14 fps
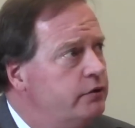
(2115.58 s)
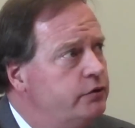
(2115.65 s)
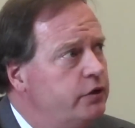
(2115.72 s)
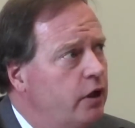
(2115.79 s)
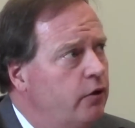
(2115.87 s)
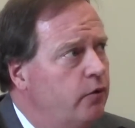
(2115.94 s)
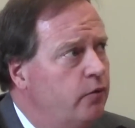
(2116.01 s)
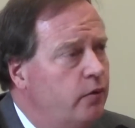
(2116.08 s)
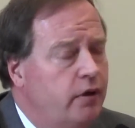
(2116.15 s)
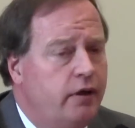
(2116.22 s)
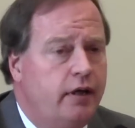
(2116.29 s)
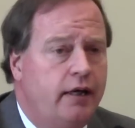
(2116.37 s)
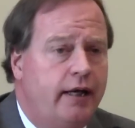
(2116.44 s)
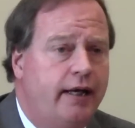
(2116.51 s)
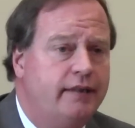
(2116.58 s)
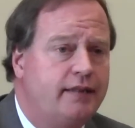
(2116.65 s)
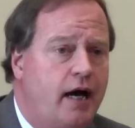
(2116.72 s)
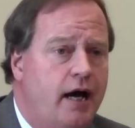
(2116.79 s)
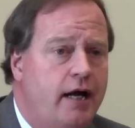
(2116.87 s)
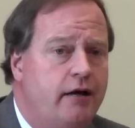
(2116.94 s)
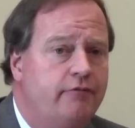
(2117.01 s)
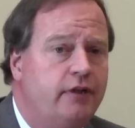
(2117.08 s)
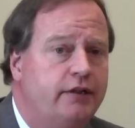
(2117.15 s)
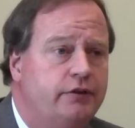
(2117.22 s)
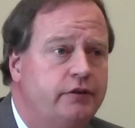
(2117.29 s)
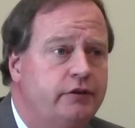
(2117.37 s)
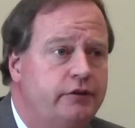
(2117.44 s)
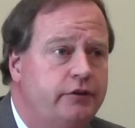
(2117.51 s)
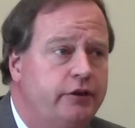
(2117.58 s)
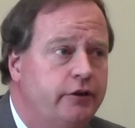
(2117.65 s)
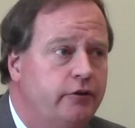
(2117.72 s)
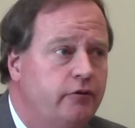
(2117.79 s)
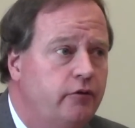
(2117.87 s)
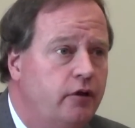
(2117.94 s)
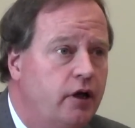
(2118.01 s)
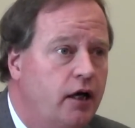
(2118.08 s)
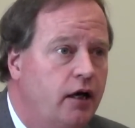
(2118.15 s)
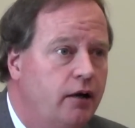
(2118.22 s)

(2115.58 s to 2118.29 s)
So, as I have listened to